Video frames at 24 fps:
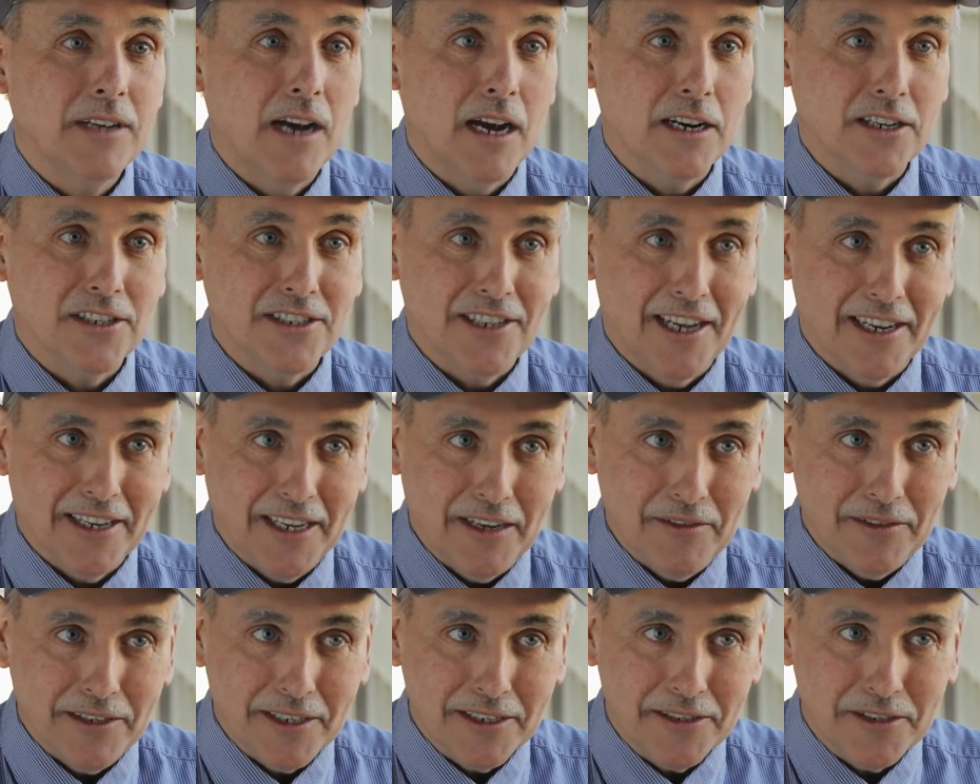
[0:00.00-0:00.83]
God has not
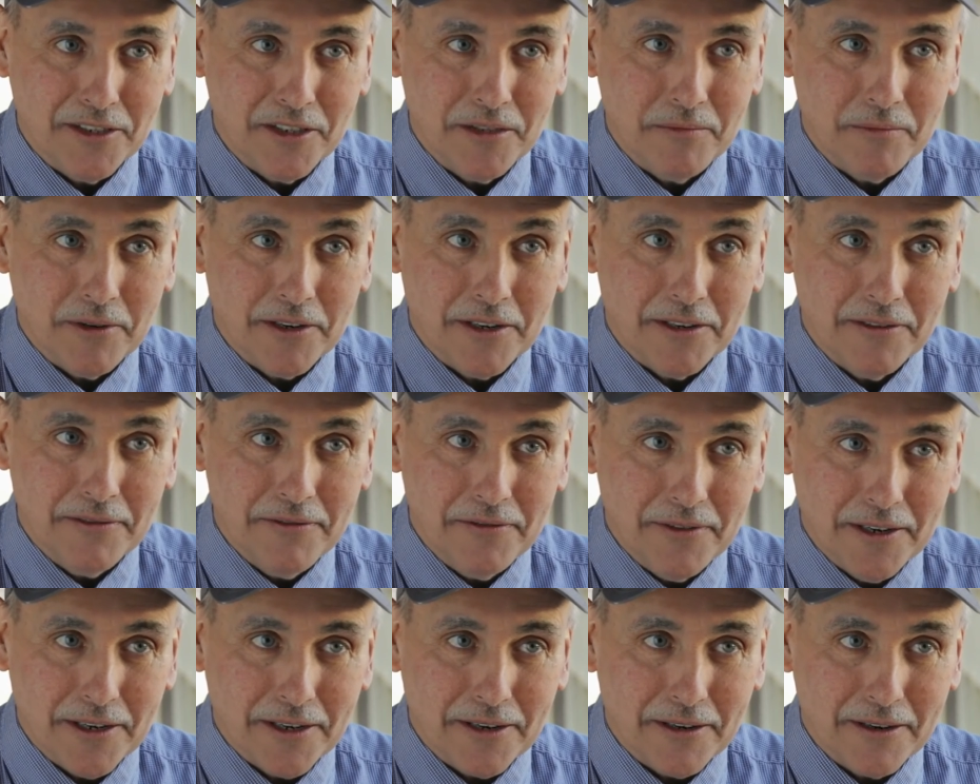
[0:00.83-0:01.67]
given us a spirit
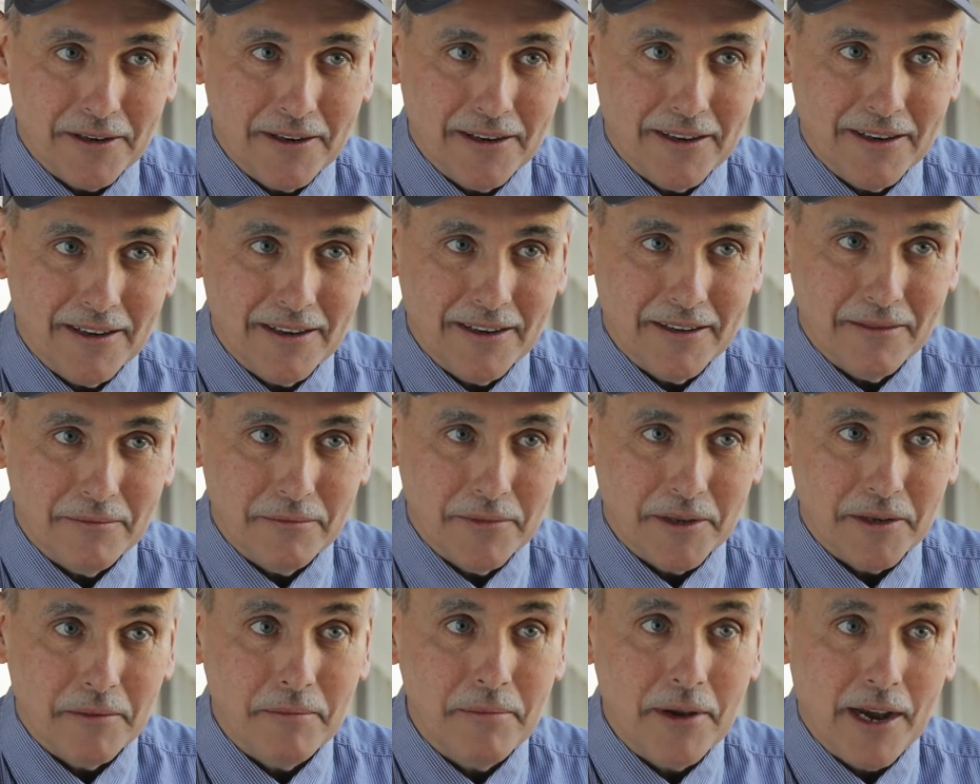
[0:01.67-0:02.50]
of fear,
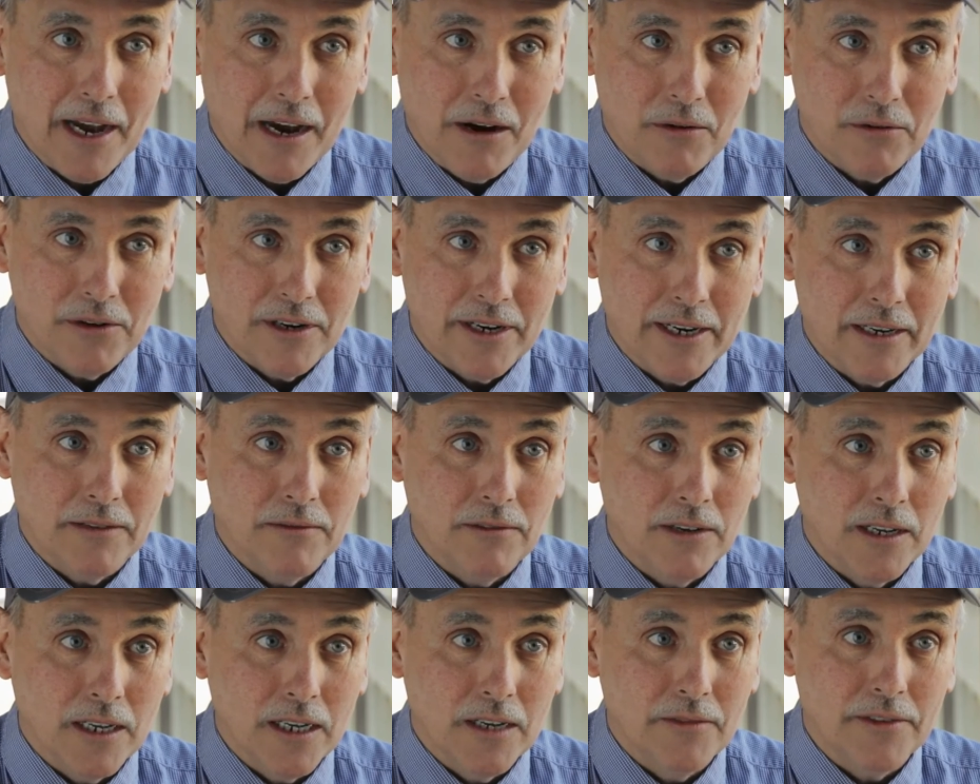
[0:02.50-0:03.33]
but of power and
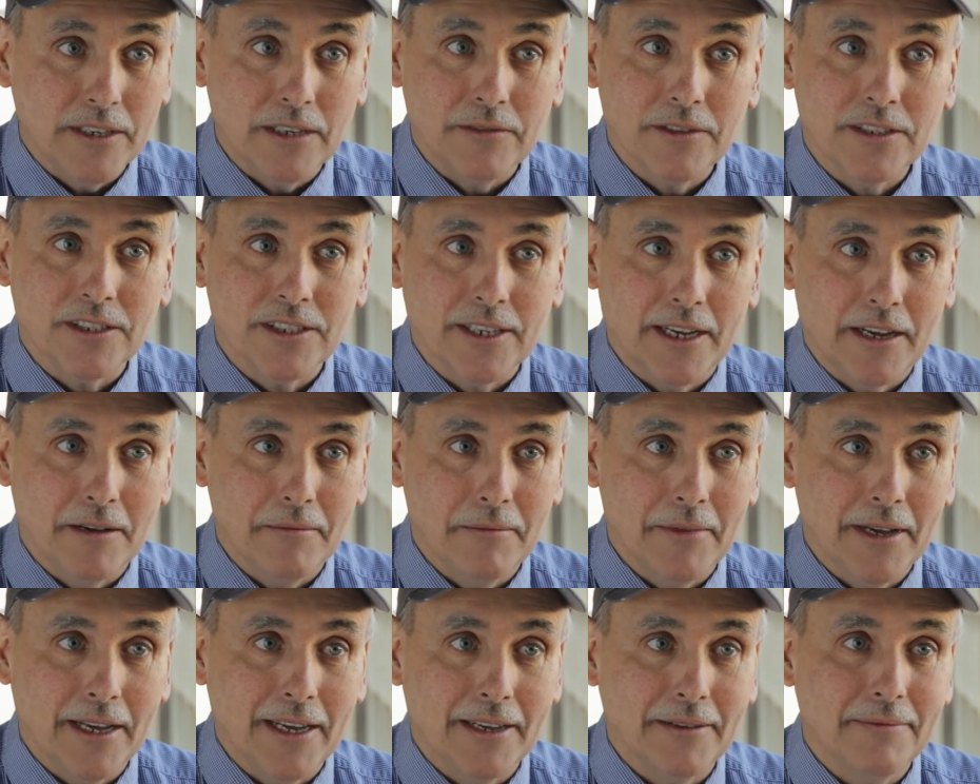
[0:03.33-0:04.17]
of love and of a
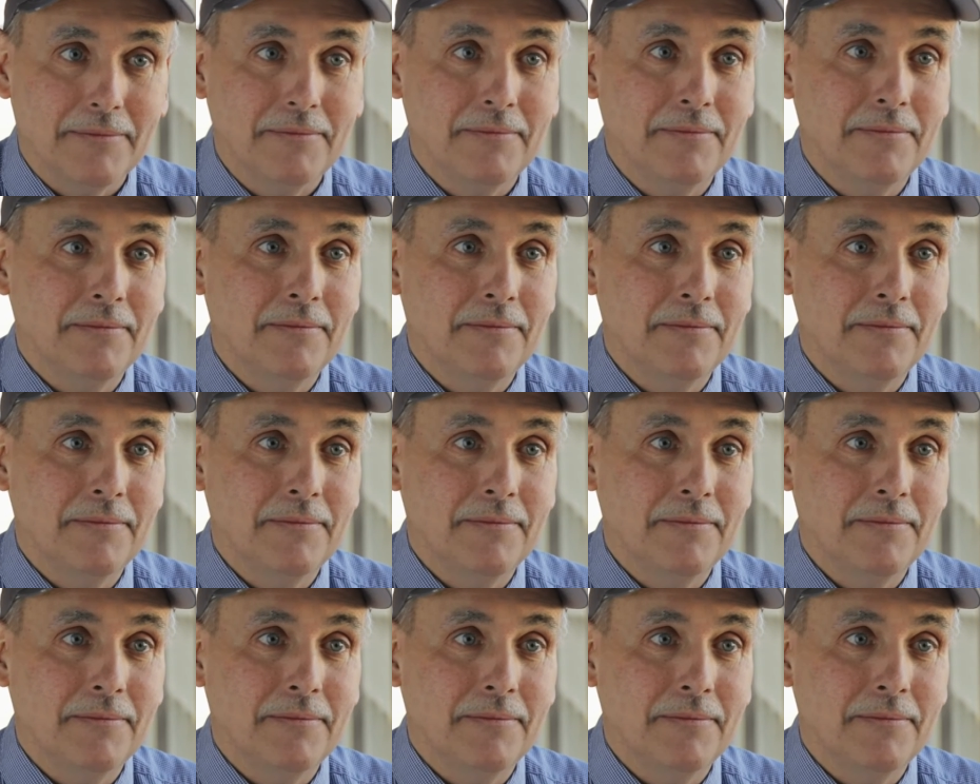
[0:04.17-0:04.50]
sound mind.